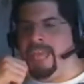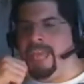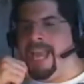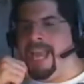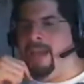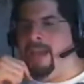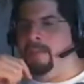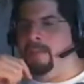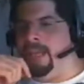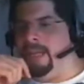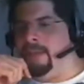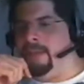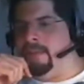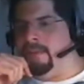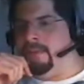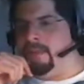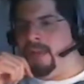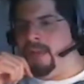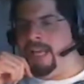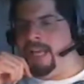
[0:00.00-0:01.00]
yeah, I
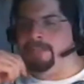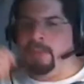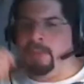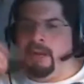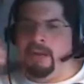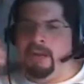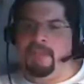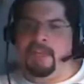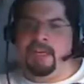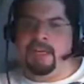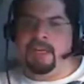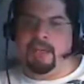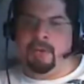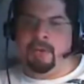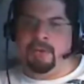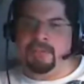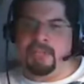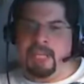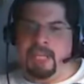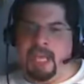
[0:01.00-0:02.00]
mean, as part of the
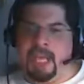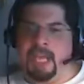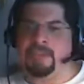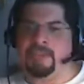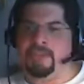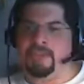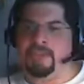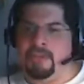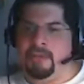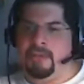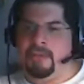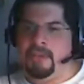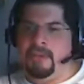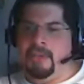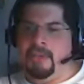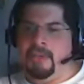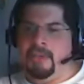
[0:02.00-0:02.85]
negotiation,